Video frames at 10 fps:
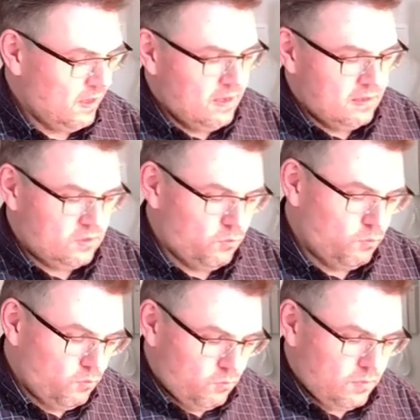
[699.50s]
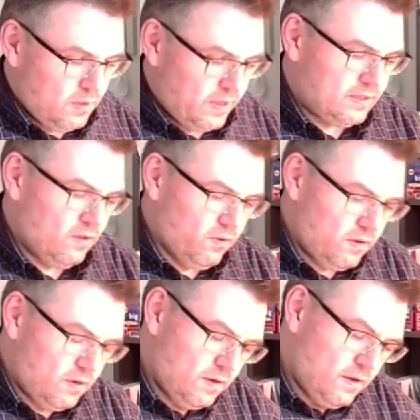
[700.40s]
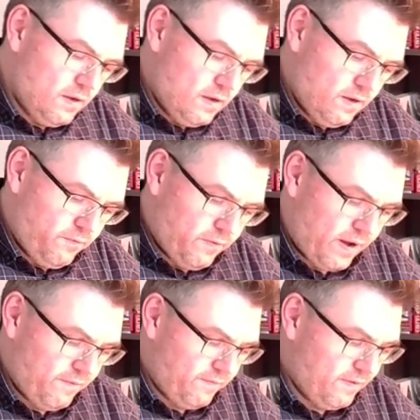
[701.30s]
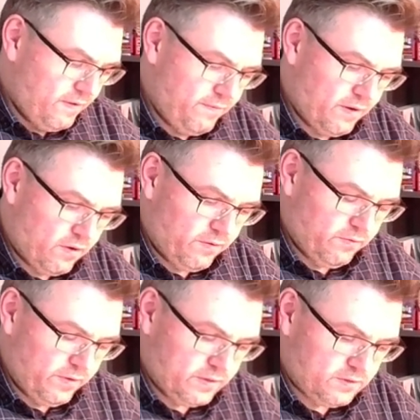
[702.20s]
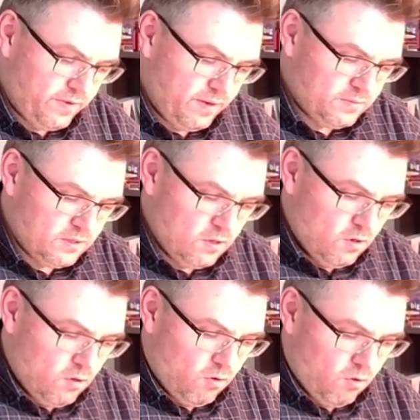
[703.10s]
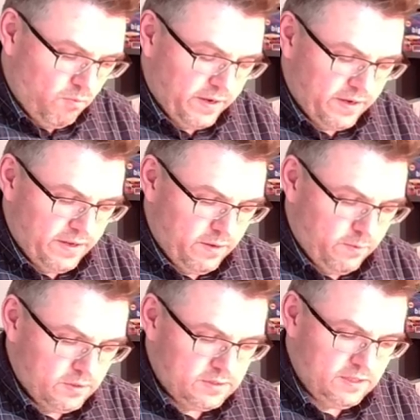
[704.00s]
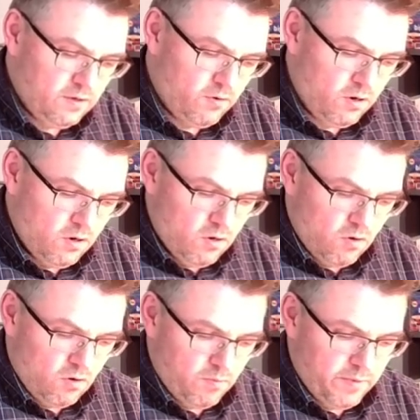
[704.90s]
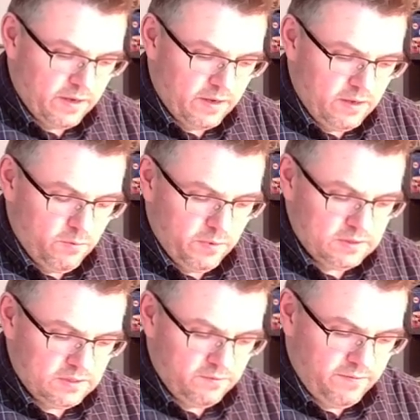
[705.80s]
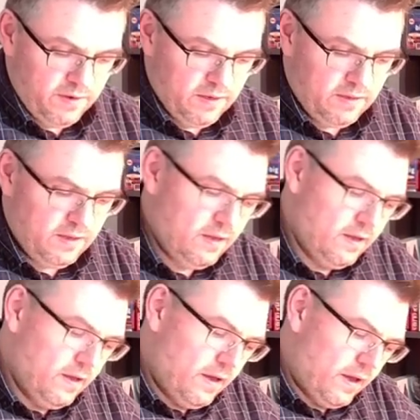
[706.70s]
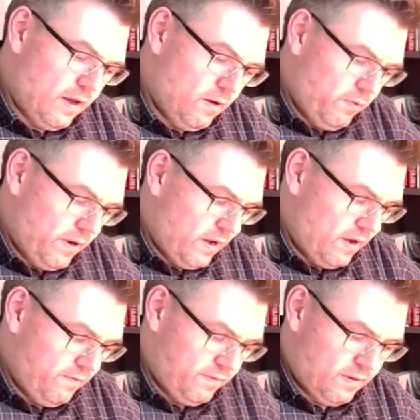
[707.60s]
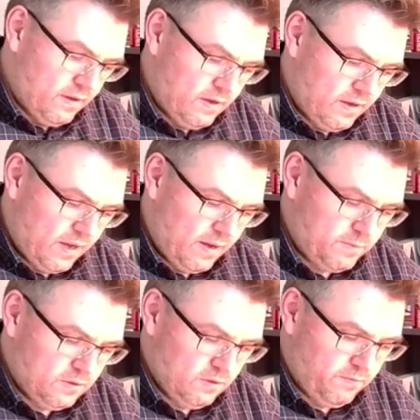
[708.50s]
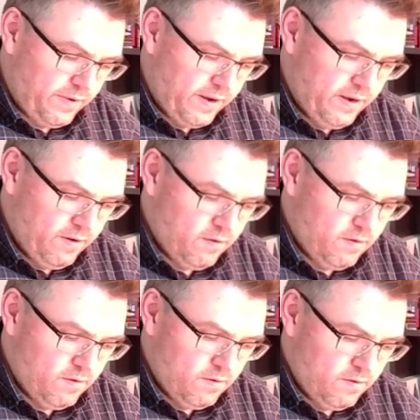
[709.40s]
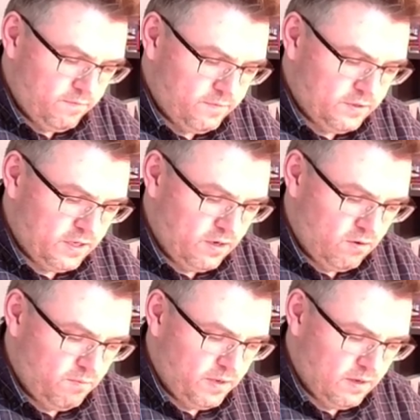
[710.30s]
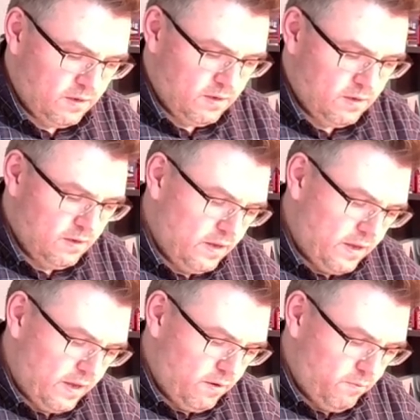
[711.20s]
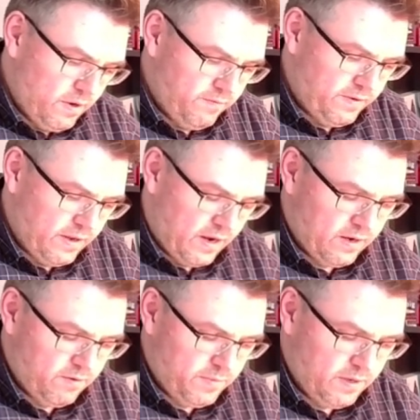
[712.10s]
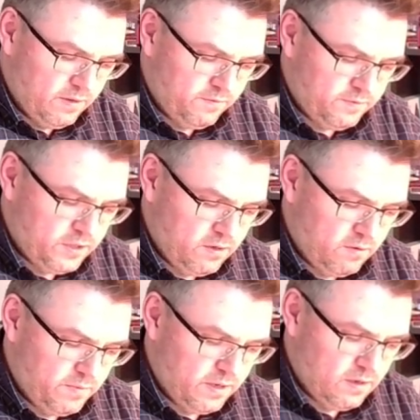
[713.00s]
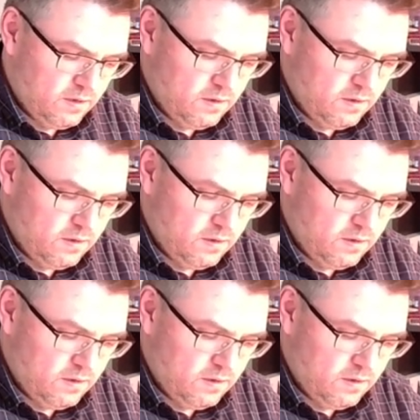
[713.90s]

So let's look if we have, if we're going to the extremes, omega equals zero, omega equals infinity, and we have the absolute value of j omega, and we have the argument of j omega.